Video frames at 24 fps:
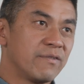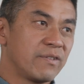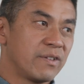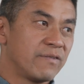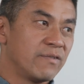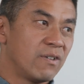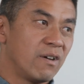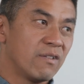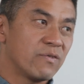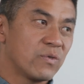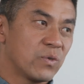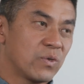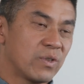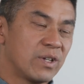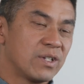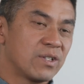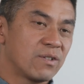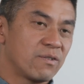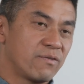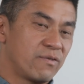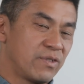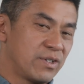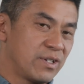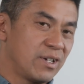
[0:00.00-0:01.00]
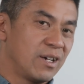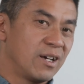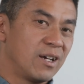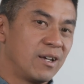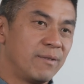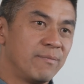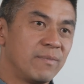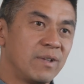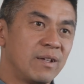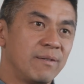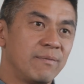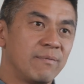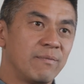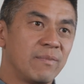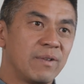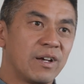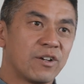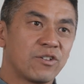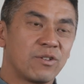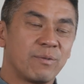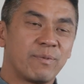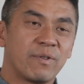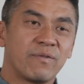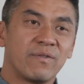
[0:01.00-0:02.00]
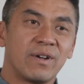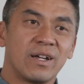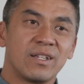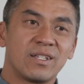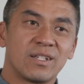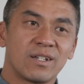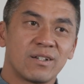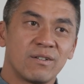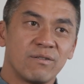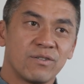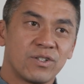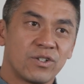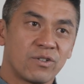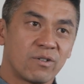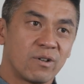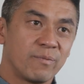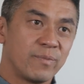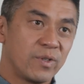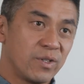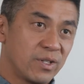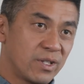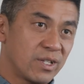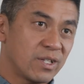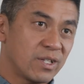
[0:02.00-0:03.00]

have evolved with us over time and actually provide signals to our immune